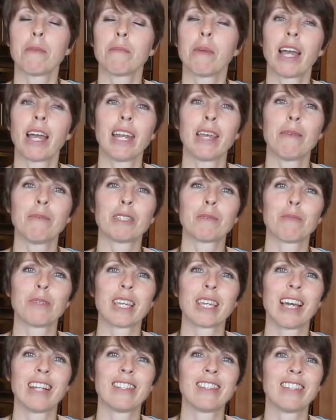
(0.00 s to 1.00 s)
my name is
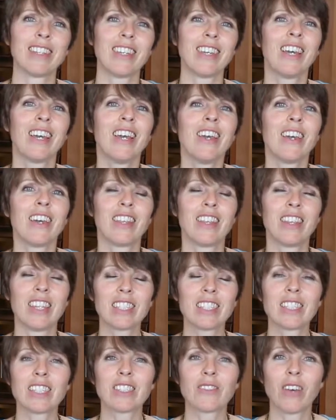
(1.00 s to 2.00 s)
Mackenzie.
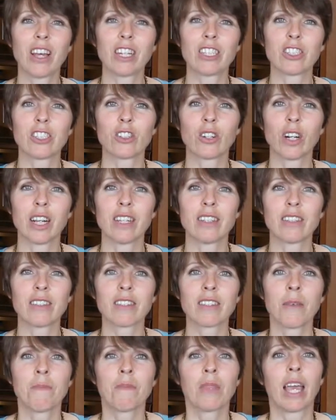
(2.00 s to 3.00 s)
This is VegaTrends,
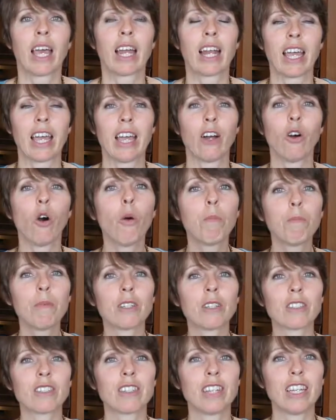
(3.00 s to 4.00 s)
and I hope
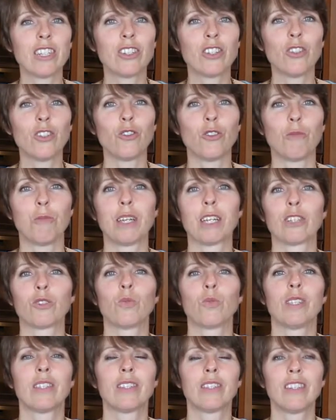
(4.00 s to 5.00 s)
you'll stay tuned because
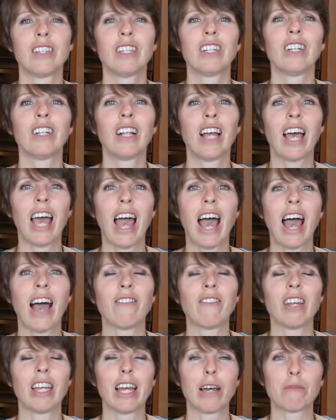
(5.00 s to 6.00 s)
we still
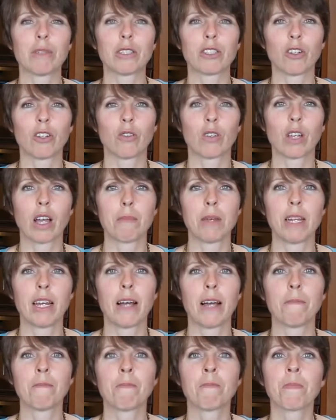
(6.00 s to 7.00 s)
have an episode coming
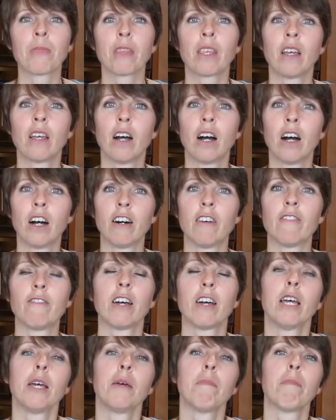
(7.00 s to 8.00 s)
up of
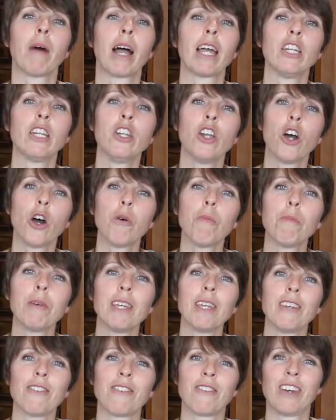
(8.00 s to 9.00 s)
my no
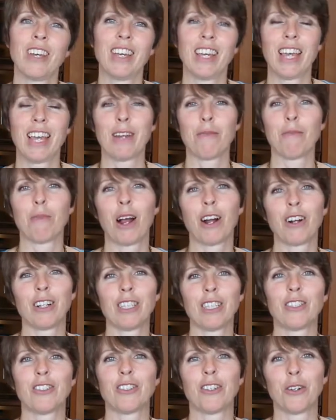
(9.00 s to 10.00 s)
beef and
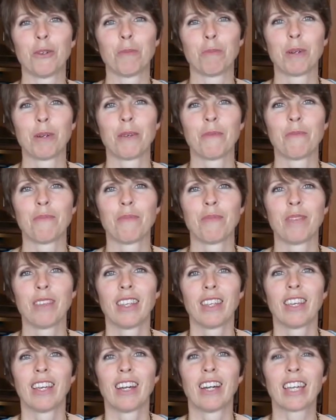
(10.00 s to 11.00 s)
barley soup.
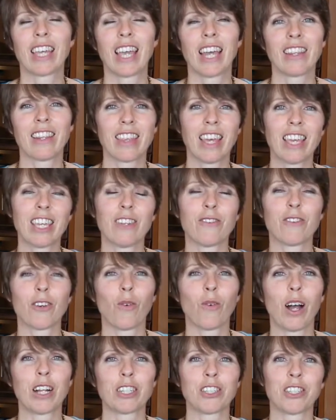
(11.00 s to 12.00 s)
Again, thank you for
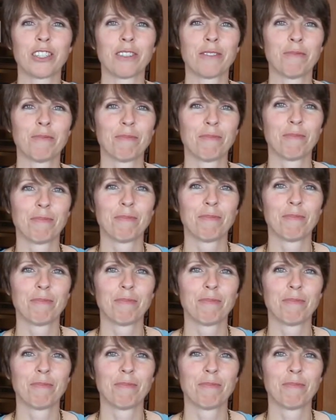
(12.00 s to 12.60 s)
watching.